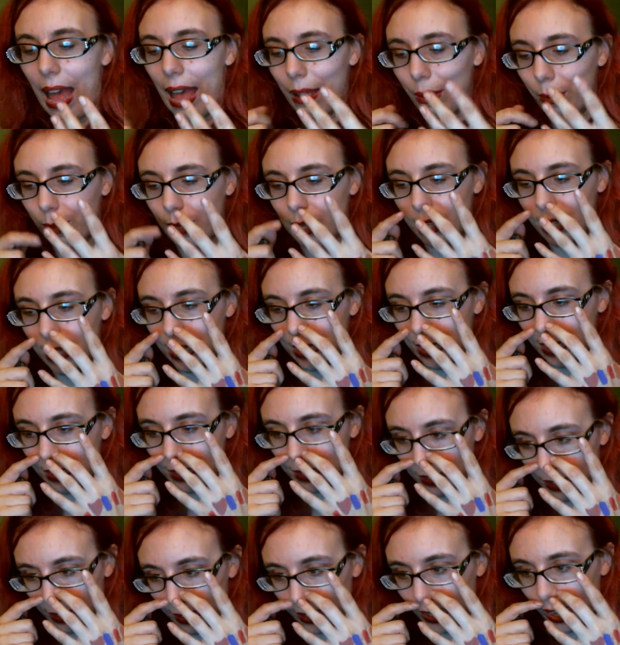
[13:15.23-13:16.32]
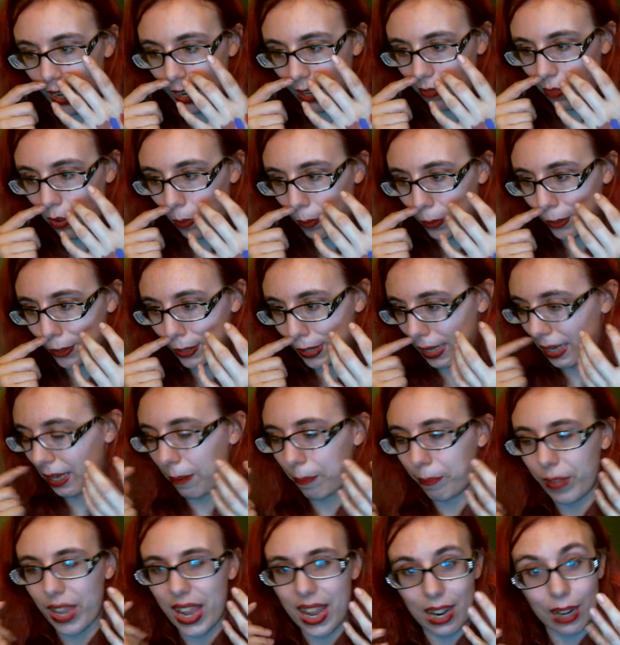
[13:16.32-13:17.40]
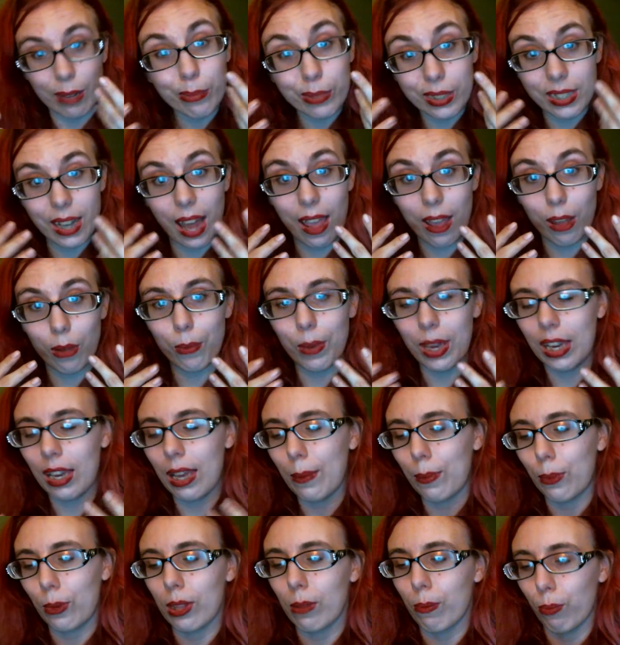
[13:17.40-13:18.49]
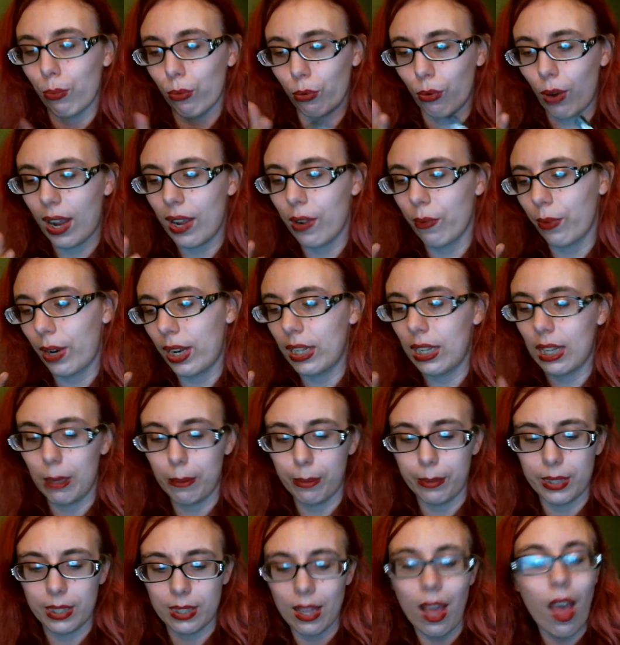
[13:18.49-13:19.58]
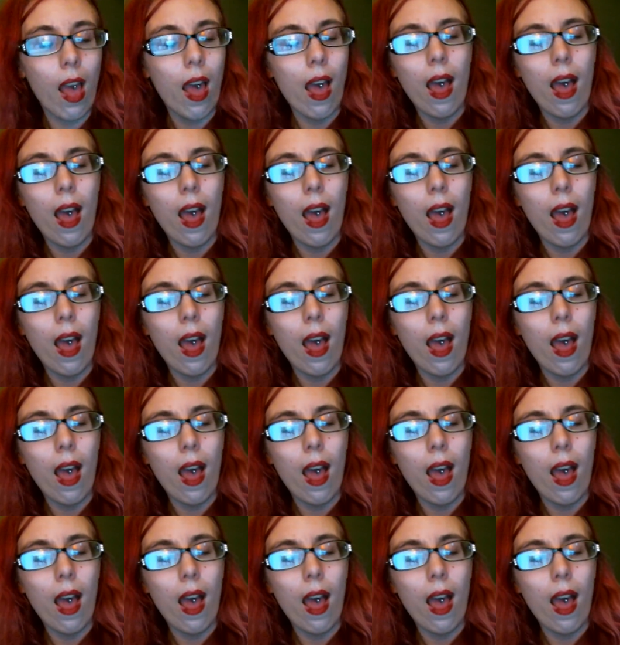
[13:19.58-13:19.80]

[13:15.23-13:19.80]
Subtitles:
I was kind of almost like a pin-up style makeup with bright red lips.